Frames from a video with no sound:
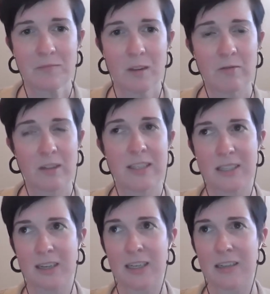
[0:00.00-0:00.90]

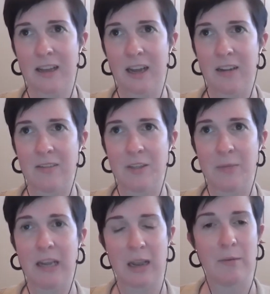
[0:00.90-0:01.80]
that to
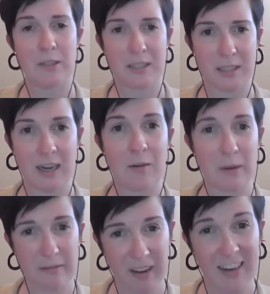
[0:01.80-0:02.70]
be able to say
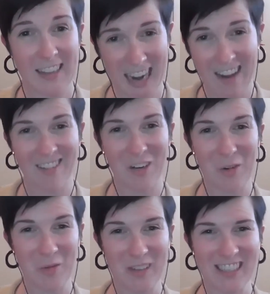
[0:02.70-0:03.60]
we finally have our
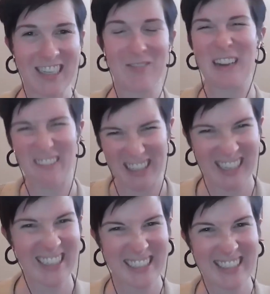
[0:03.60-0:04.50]
own whiskey, we have a
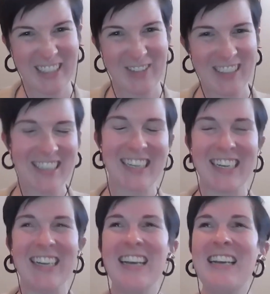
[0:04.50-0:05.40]
Tennessee
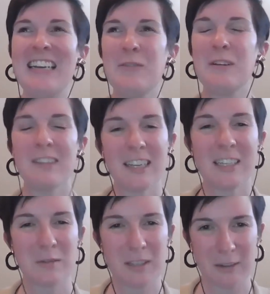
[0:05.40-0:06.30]
whiskey. We realized
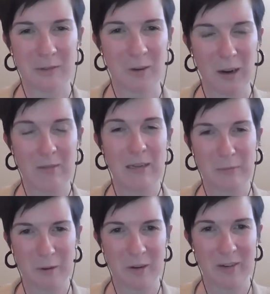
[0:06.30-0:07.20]
that was incredibly
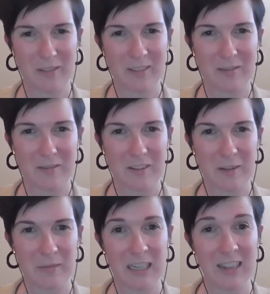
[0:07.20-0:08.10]
important for
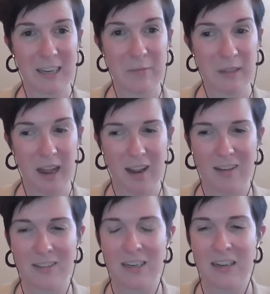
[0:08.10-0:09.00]
them to claim that
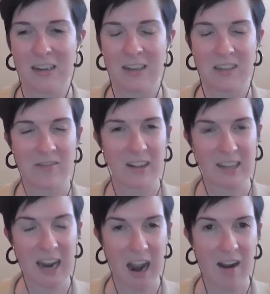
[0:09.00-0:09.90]
and to finally
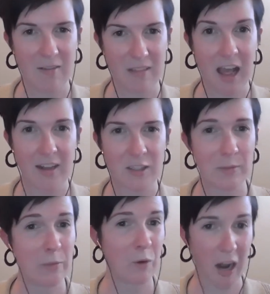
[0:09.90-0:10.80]
have that to
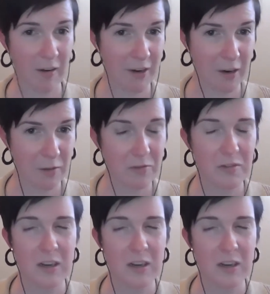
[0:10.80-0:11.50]
be proud of.